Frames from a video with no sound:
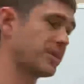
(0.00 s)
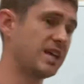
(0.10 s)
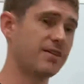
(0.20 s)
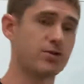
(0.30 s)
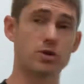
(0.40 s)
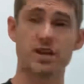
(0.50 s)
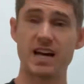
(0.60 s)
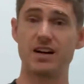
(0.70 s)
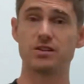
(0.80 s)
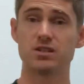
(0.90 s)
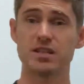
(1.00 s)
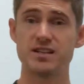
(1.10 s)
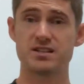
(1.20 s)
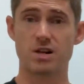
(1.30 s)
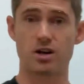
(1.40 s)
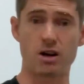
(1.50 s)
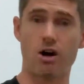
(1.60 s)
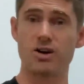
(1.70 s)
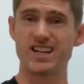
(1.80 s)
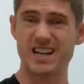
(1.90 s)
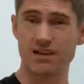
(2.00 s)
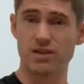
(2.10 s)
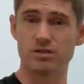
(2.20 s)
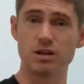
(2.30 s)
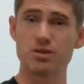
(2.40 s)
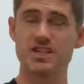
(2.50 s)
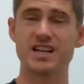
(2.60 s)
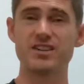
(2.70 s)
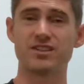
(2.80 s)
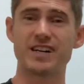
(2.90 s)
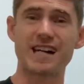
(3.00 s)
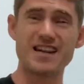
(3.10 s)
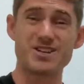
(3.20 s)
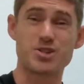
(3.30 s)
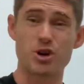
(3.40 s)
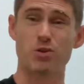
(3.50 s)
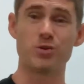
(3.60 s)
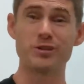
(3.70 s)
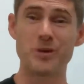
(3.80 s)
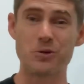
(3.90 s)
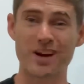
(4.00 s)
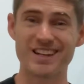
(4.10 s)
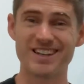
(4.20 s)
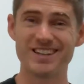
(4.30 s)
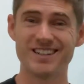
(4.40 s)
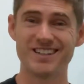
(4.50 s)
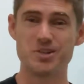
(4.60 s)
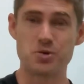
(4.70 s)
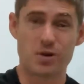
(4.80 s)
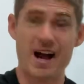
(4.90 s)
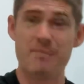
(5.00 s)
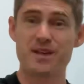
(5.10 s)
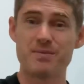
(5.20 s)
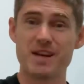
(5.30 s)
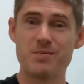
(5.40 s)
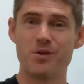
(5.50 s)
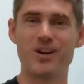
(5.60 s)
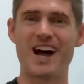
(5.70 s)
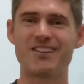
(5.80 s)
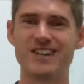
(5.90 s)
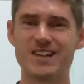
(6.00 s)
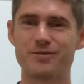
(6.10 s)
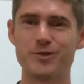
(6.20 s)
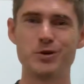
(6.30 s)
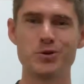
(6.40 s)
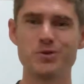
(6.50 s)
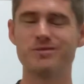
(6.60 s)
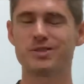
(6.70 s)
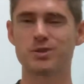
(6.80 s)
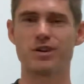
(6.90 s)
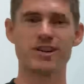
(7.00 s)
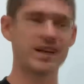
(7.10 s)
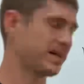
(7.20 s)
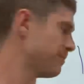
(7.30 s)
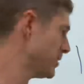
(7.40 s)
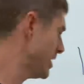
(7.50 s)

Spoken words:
If your calories are already kind of on the lower side and you're like, I just don't really want to drop them anymore, I like food sort of thing,